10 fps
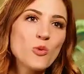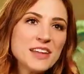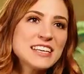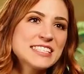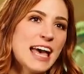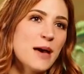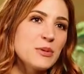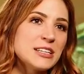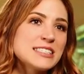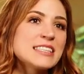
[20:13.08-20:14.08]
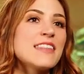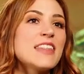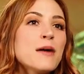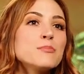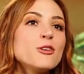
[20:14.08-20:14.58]
When this happens,
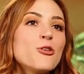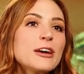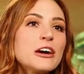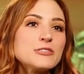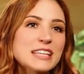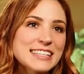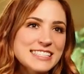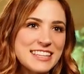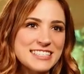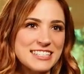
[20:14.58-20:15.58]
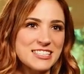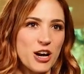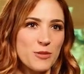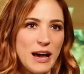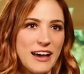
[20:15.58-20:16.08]
that ploy goes into the
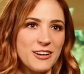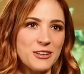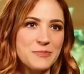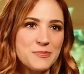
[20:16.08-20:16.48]
discard pile.